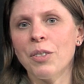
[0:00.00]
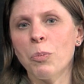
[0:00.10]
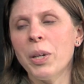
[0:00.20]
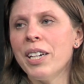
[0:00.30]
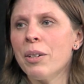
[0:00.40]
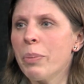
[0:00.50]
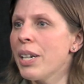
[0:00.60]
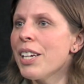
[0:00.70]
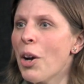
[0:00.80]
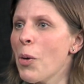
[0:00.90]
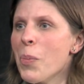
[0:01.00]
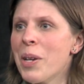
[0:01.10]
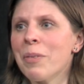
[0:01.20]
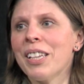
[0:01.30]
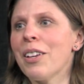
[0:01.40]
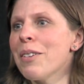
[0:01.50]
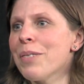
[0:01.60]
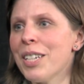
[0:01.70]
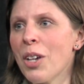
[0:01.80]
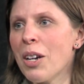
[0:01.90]
We are pretty open. We love
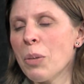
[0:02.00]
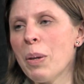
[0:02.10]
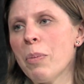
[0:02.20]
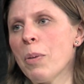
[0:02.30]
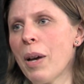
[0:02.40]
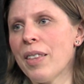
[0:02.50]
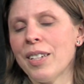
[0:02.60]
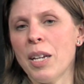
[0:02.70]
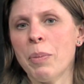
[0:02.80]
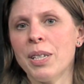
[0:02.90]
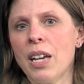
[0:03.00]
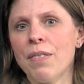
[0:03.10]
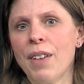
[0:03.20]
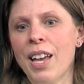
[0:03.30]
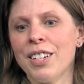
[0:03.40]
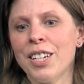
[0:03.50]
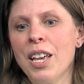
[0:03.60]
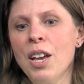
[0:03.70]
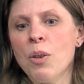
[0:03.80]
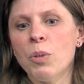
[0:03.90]
to talk to people about that type of stuff, and
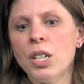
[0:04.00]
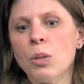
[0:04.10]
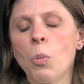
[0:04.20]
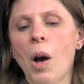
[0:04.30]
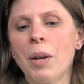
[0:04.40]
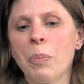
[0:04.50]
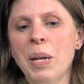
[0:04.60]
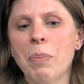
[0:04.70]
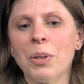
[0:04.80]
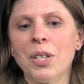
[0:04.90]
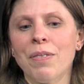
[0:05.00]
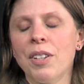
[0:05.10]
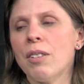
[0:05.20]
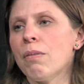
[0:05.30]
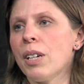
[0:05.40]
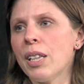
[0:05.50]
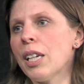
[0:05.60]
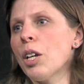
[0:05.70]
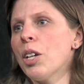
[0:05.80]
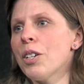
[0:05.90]
we just want people to feel really
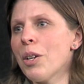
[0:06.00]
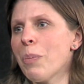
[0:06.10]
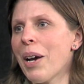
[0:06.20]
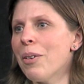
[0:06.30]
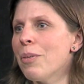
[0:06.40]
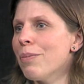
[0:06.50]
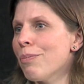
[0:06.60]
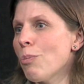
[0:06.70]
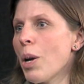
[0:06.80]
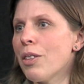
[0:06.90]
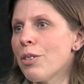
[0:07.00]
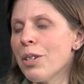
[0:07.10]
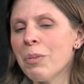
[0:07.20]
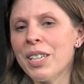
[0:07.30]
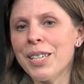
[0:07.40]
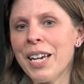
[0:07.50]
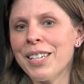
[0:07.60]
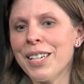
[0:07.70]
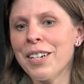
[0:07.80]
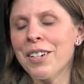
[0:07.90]
good about what they're doing with the
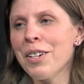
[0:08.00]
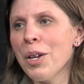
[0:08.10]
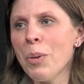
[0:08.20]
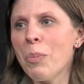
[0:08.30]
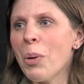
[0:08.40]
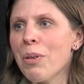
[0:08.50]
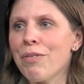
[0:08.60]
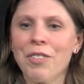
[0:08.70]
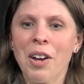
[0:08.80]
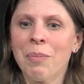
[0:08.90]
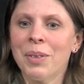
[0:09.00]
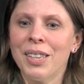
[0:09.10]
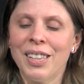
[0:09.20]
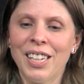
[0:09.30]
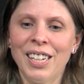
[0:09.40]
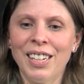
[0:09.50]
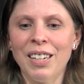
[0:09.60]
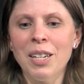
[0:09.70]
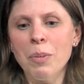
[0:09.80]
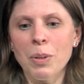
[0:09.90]
Science Center, both from the
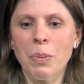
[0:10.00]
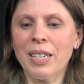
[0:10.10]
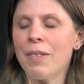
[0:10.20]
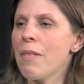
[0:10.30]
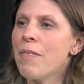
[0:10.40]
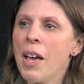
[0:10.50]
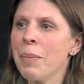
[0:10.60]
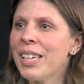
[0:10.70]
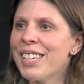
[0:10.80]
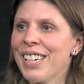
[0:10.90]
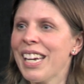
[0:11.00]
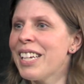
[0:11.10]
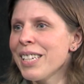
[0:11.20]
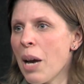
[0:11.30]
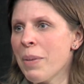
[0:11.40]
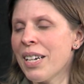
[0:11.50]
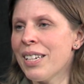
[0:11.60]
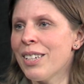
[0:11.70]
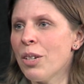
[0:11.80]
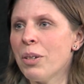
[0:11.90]
perspective of families and kids coming
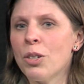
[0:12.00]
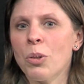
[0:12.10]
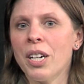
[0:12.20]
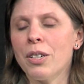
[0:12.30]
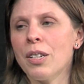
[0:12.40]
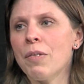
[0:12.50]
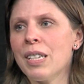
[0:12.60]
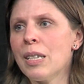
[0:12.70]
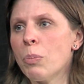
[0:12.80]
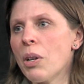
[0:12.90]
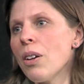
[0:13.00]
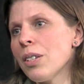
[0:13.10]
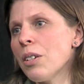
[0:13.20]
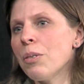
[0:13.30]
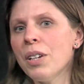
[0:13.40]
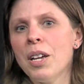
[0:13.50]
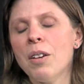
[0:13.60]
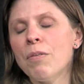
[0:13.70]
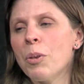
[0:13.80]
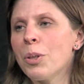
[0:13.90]
in to enjoy our services, but also
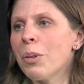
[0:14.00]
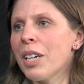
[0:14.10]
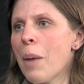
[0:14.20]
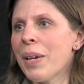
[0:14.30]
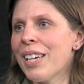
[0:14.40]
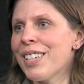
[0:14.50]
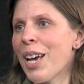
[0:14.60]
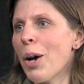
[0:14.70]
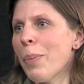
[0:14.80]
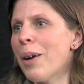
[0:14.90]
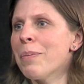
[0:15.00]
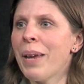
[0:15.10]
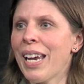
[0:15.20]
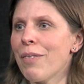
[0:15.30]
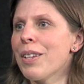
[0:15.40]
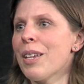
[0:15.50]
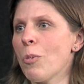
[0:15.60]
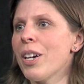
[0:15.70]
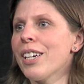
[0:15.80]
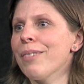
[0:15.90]
folks who are coming in to help out and make everything
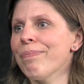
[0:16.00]
work.